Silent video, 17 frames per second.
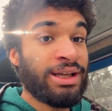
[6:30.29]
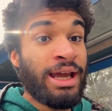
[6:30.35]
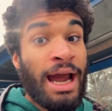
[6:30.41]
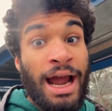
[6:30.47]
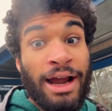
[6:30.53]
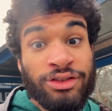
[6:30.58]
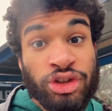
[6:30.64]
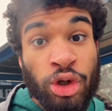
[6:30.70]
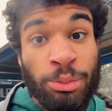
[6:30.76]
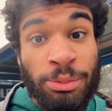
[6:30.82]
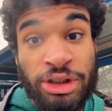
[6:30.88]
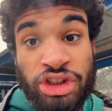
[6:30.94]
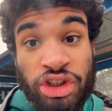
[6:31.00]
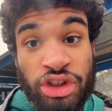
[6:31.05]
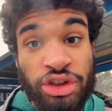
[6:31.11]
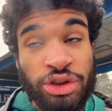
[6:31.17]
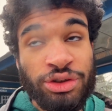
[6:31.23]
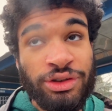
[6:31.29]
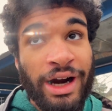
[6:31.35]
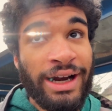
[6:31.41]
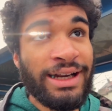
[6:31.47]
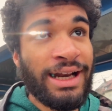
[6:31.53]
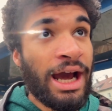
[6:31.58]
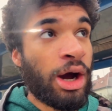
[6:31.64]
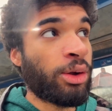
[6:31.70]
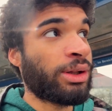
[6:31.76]
I have so much to do right
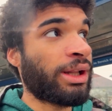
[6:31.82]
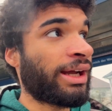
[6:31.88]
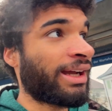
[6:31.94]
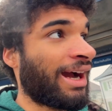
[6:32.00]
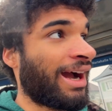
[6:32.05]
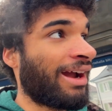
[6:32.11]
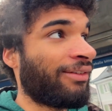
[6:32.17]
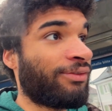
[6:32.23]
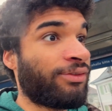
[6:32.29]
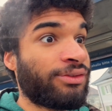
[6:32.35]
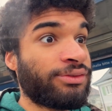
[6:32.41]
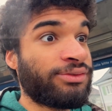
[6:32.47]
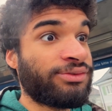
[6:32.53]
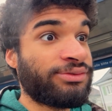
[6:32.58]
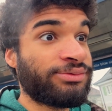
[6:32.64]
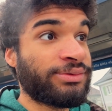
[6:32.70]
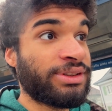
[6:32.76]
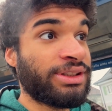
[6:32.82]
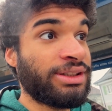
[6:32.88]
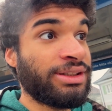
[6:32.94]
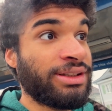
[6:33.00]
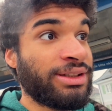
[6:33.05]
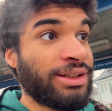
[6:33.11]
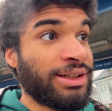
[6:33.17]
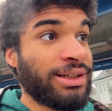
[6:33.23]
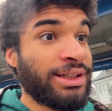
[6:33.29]
now. Like, I have
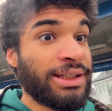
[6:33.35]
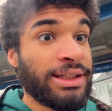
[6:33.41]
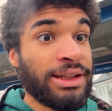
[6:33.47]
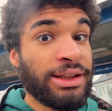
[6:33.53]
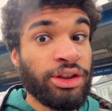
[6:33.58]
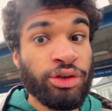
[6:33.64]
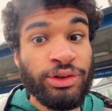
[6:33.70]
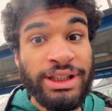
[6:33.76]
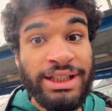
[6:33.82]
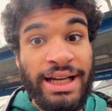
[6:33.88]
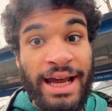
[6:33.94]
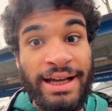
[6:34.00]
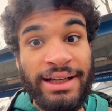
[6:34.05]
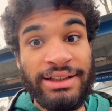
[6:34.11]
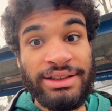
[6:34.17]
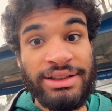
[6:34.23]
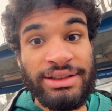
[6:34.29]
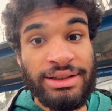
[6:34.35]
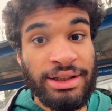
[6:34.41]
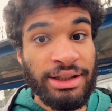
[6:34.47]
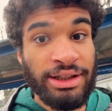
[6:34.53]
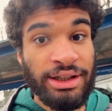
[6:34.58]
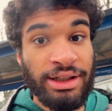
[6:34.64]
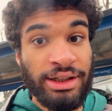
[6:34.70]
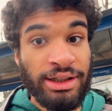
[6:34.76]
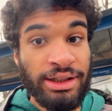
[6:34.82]
3 days
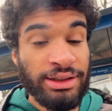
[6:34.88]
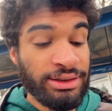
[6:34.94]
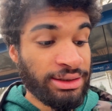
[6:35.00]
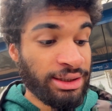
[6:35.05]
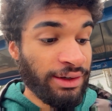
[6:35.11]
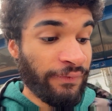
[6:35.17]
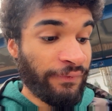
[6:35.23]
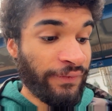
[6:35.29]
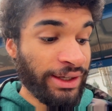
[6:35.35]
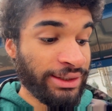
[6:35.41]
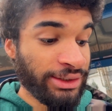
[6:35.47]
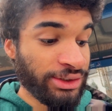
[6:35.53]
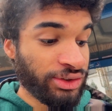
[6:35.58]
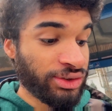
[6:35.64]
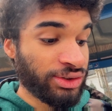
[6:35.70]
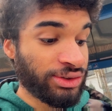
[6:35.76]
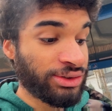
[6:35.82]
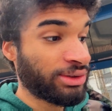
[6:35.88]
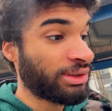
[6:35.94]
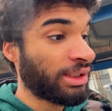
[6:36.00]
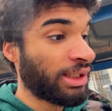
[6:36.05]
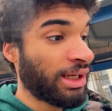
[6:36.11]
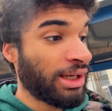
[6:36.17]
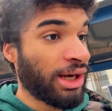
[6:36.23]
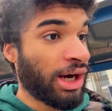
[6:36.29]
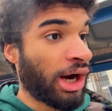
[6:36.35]
to finish
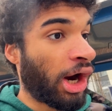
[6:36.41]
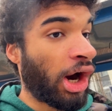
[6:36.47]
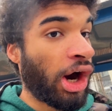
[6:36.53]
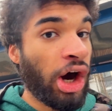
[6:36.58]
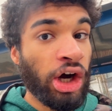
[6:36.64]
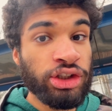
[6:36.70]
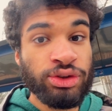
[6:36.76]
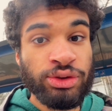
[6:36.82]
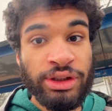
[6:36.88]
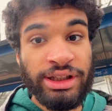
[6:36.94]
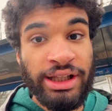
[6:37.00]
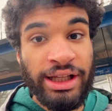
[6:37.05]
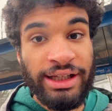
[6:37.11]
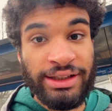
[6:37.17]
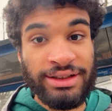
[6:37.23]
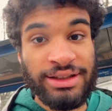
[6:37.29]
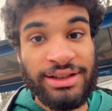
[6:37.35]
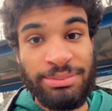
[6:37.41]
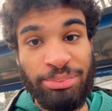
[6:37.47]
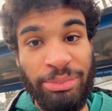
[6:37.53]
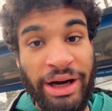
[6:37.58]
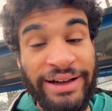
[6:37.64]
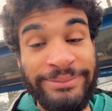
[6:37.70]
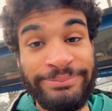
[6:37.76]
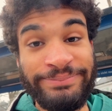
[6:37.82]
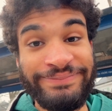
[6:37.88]
100 things, but